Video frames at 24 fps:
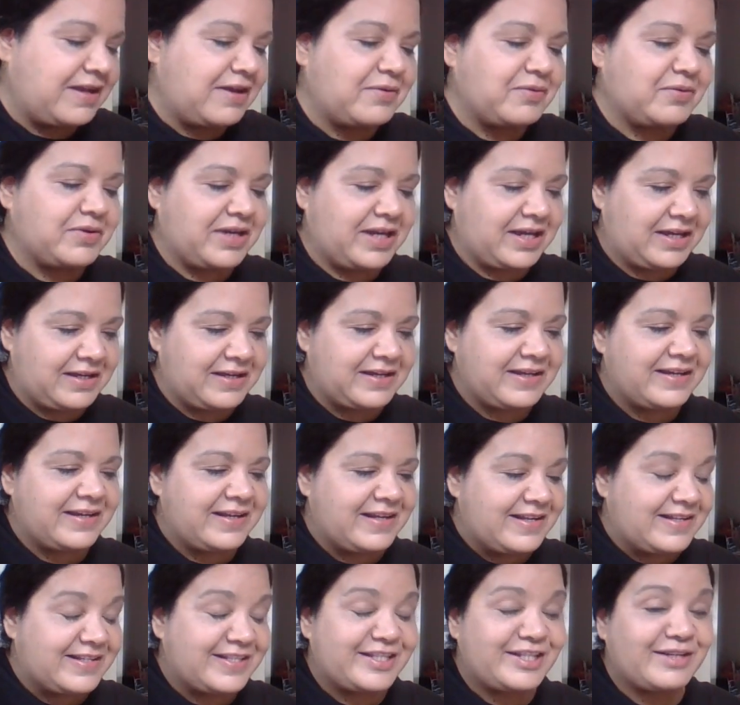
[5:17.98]
Okay,
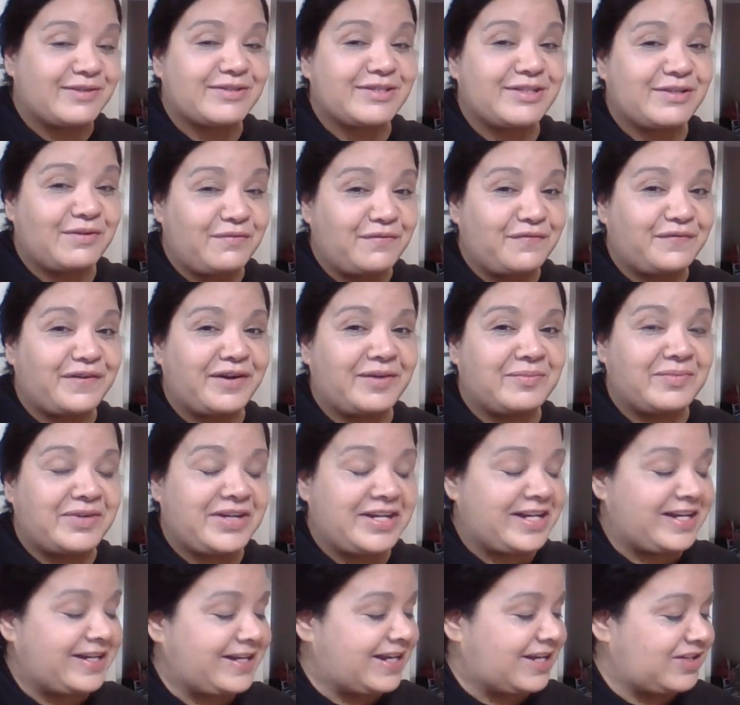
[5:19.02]
so far I'm
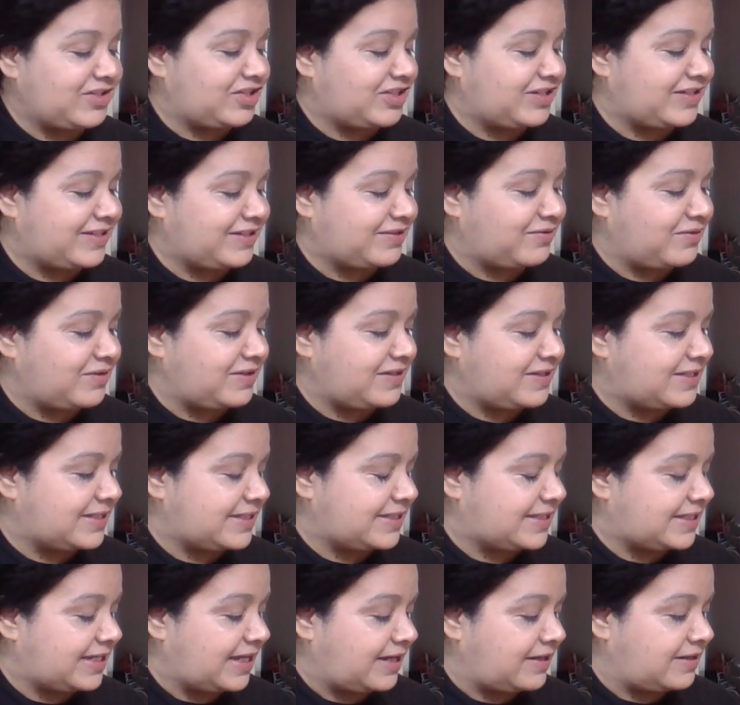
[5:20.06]
reading that she's going
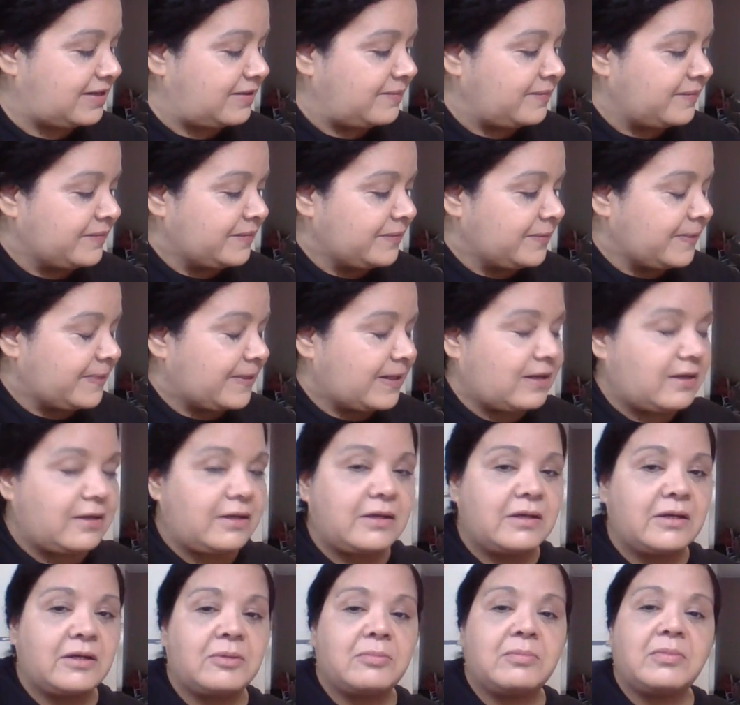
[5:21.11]
to send
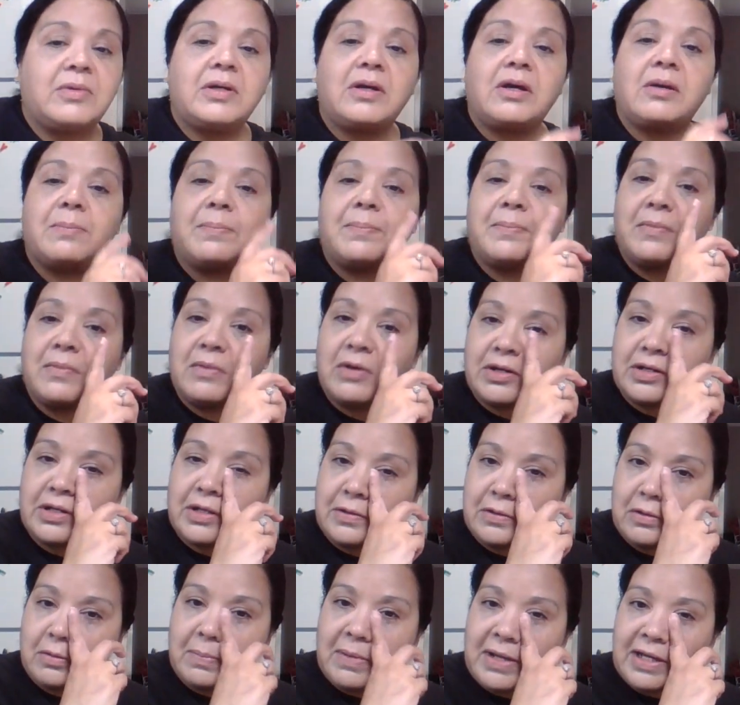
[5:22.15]

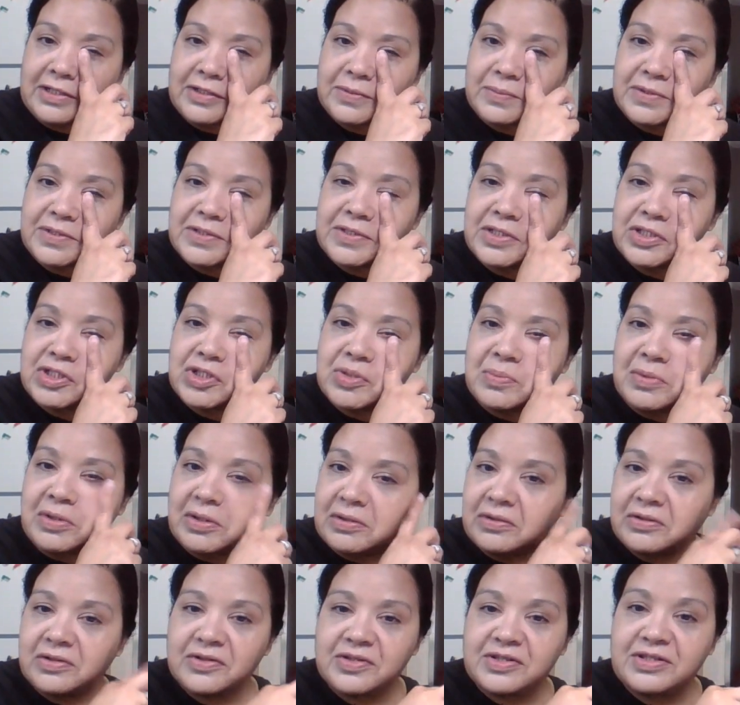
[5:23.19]
another box with stitch
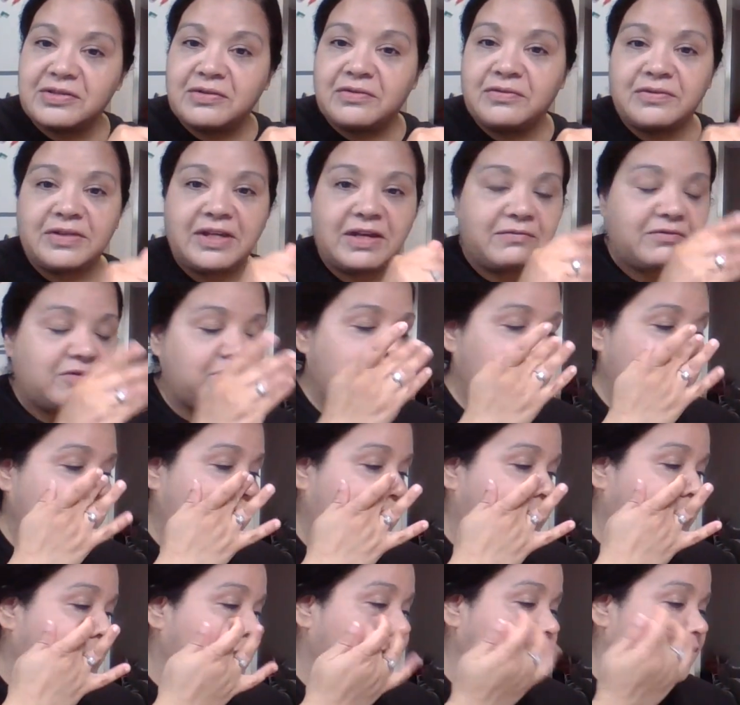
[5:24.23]
markers, so that would be
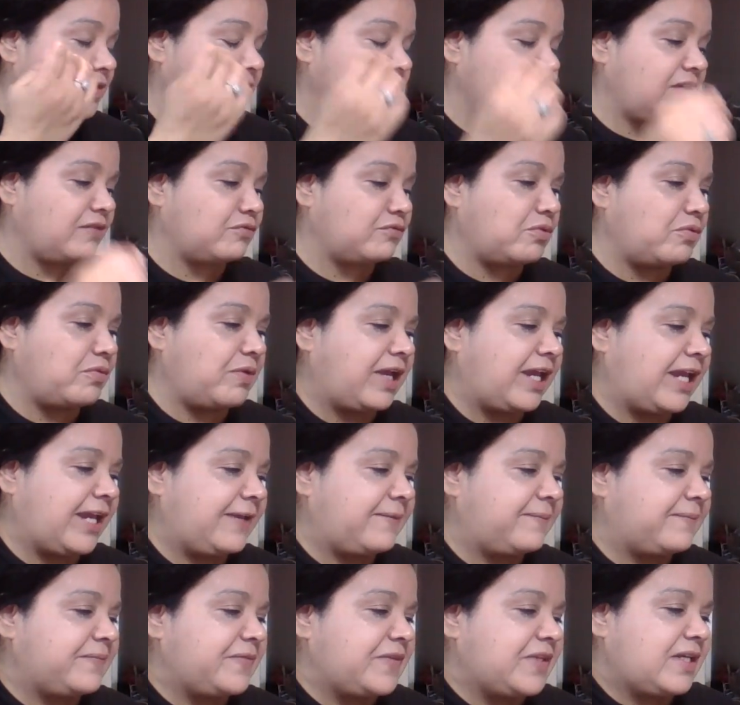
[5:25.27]
for to give them
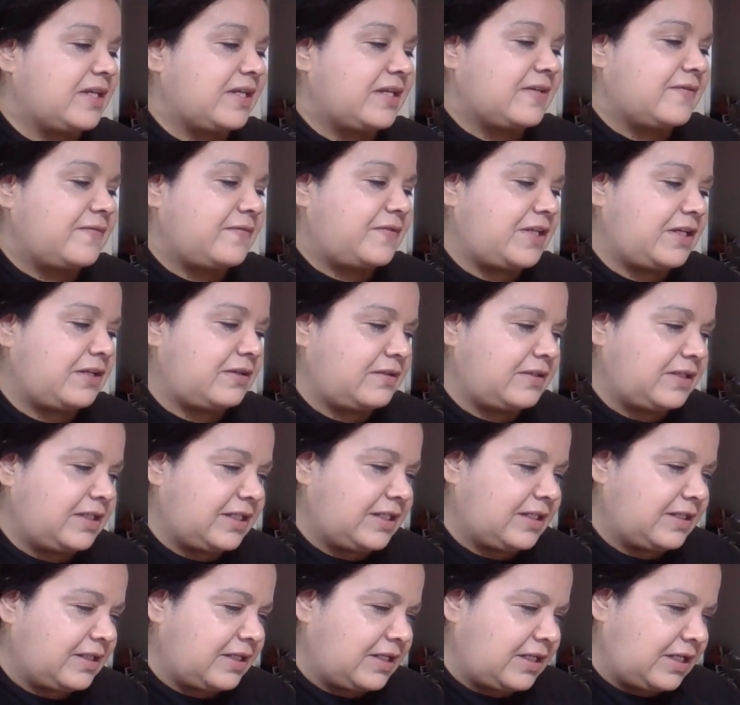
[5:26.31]
away. Dear
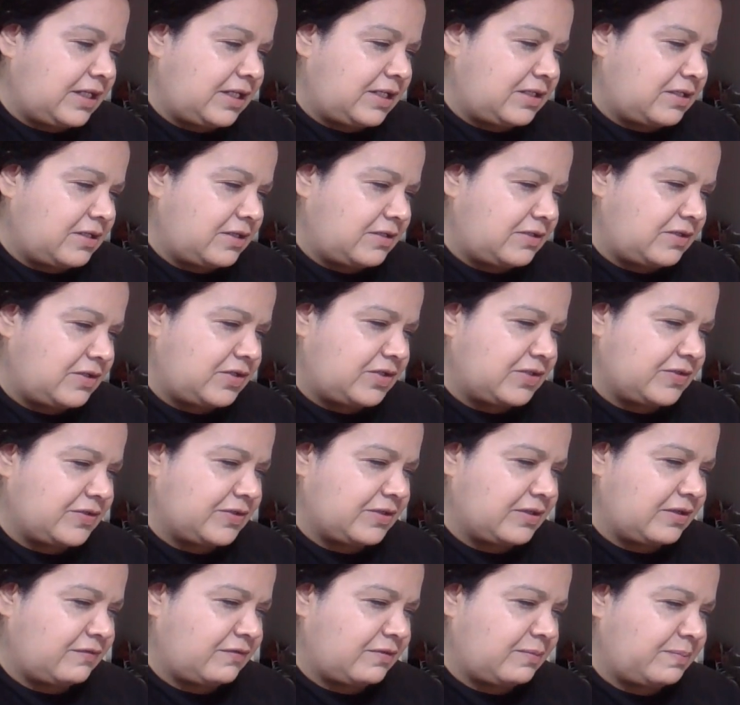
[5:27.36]
Elaine, you
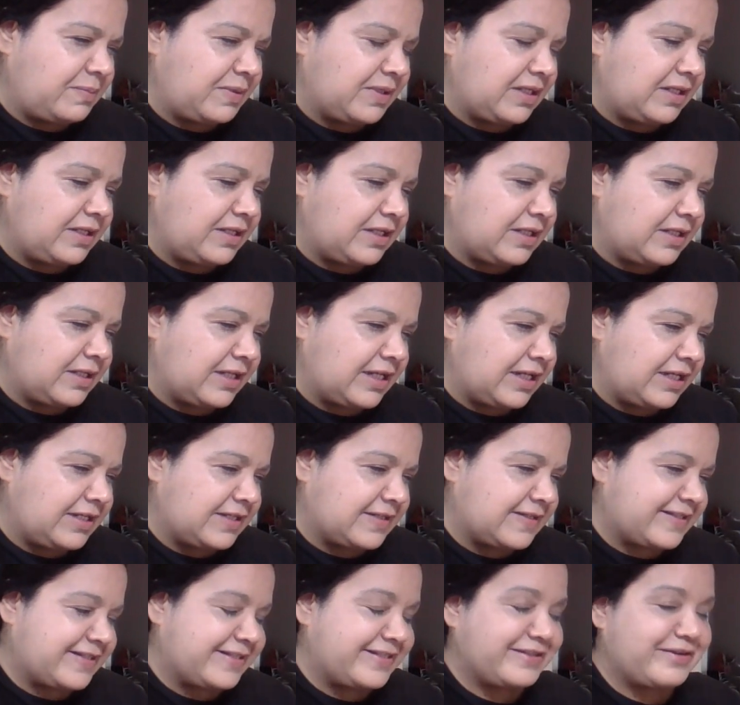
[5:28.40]
deserve a billion
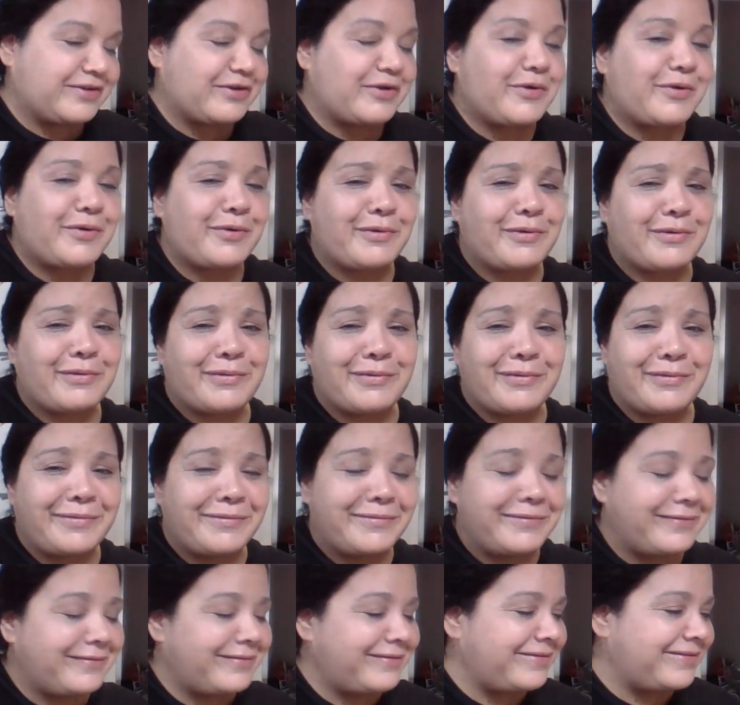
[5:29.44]
likes.
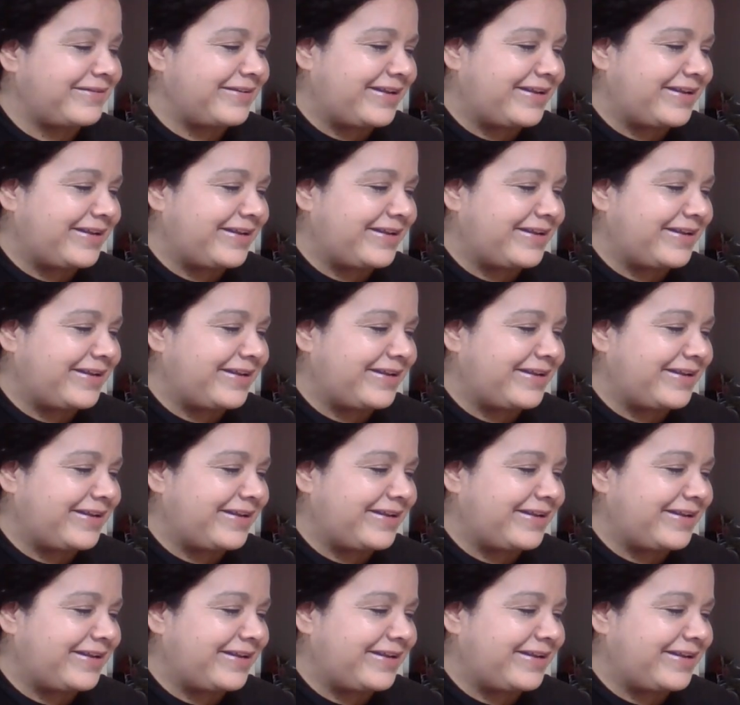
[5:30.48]
Aww.